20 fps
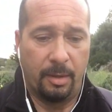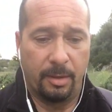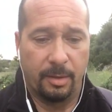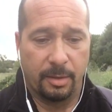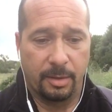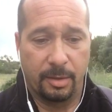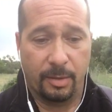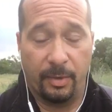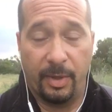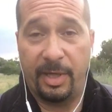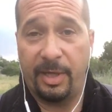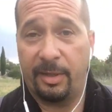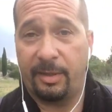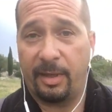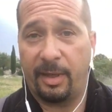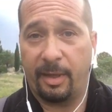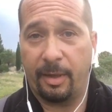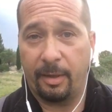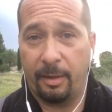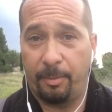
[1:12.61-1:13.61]
So
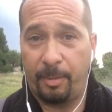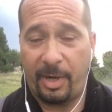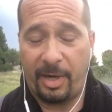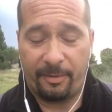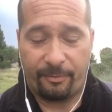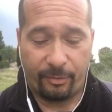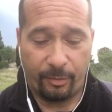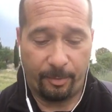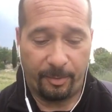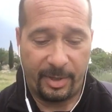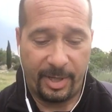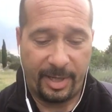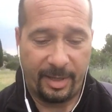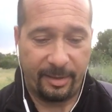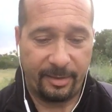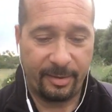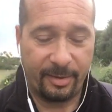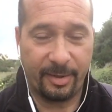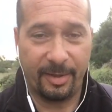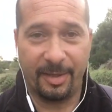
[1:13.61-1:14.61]
anything apart from
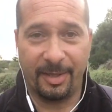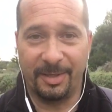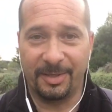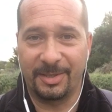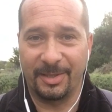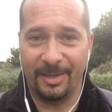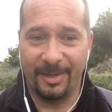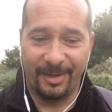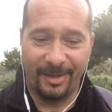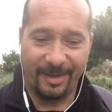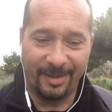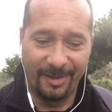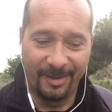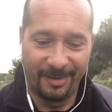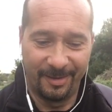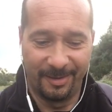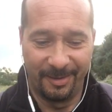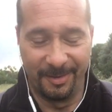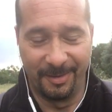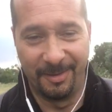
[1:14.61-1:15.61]
that, it's a
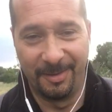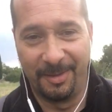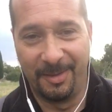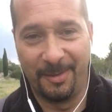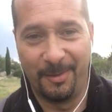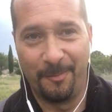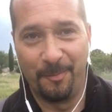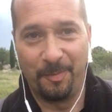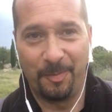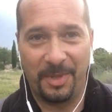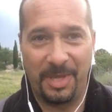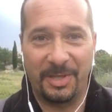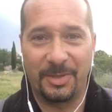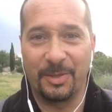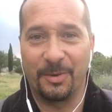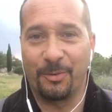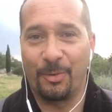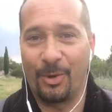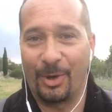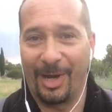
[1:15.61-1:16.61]

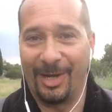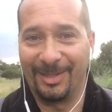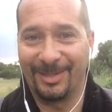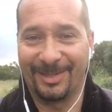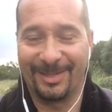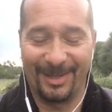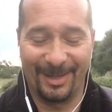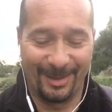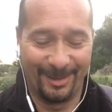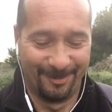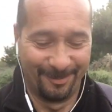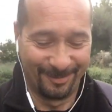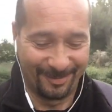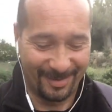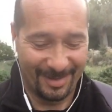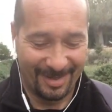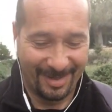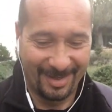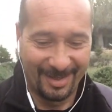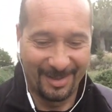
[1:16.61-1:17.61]
wrong answer.
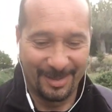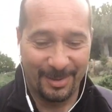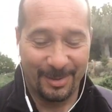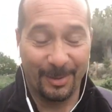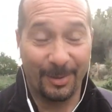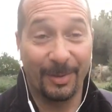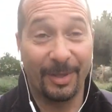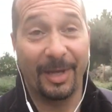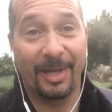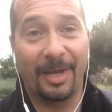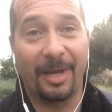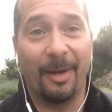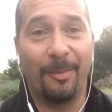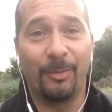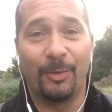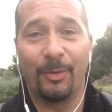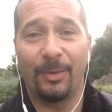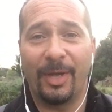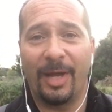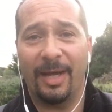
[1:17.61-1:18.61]
So they come
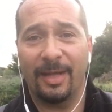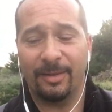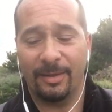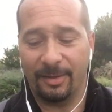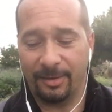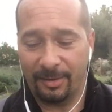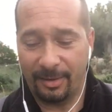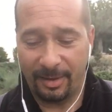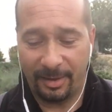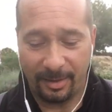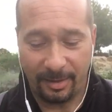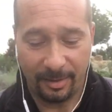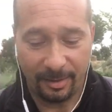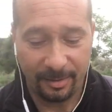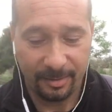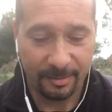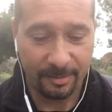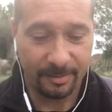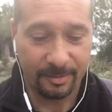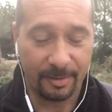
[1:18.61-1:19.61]
to that until,
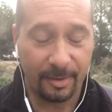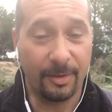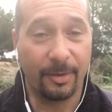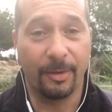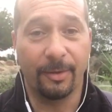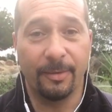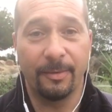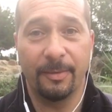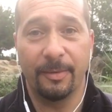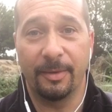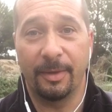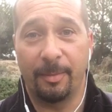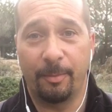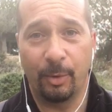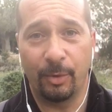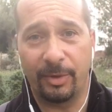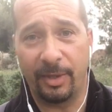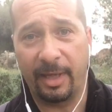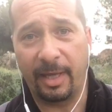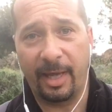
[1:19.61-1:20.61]
they're
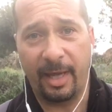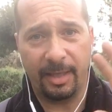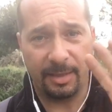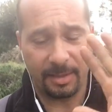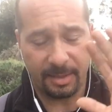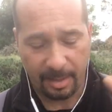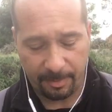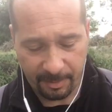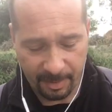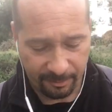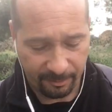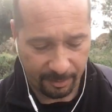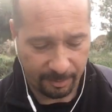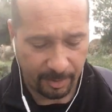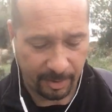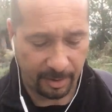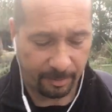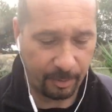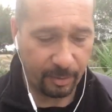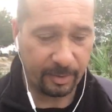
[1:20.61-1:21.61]
putting hands up.
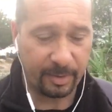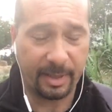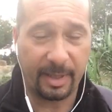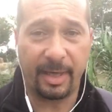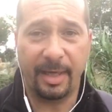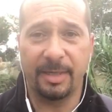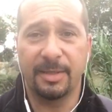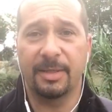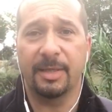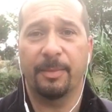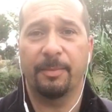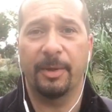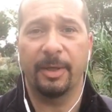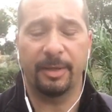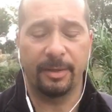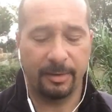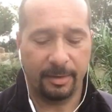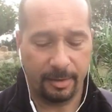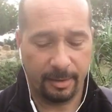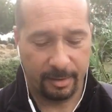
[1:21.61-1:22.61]
Everybody put their hands up,
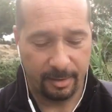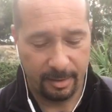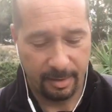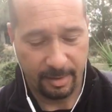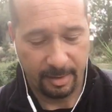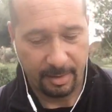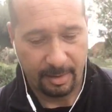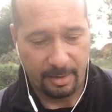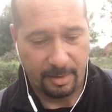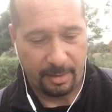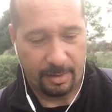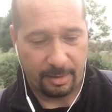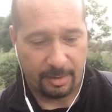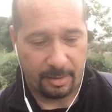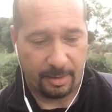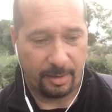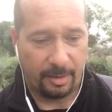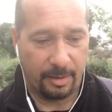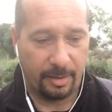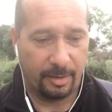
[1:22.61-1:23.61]
and
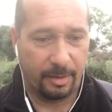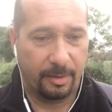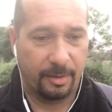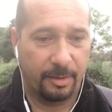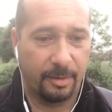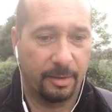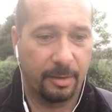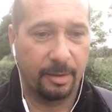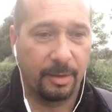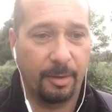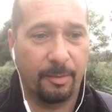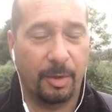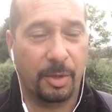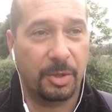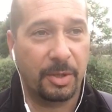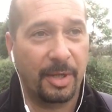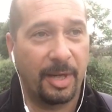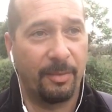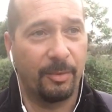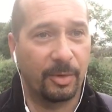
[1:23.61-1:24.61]
the
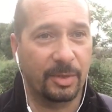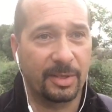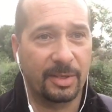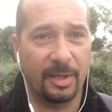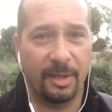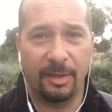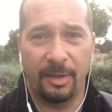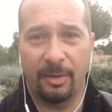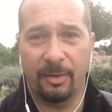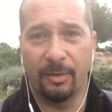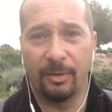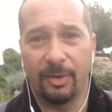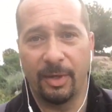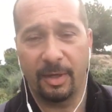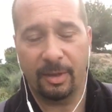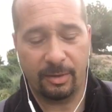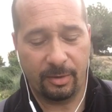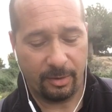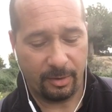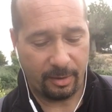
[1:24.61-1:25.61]
Watchtower study
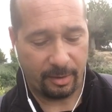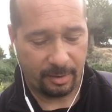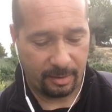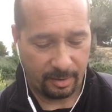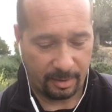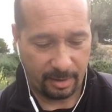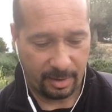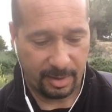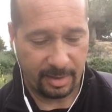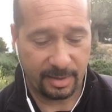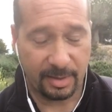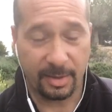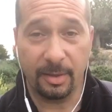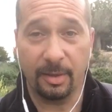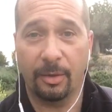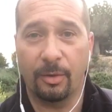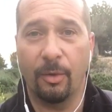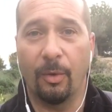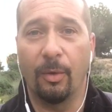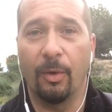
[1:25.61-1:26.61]
conductor is
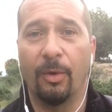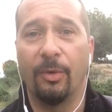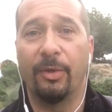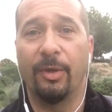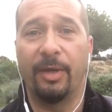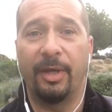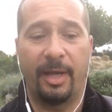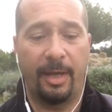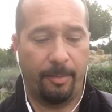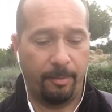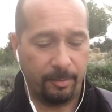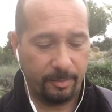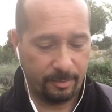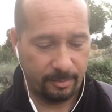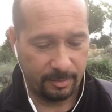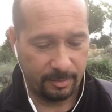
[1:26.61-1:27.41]
called on the name,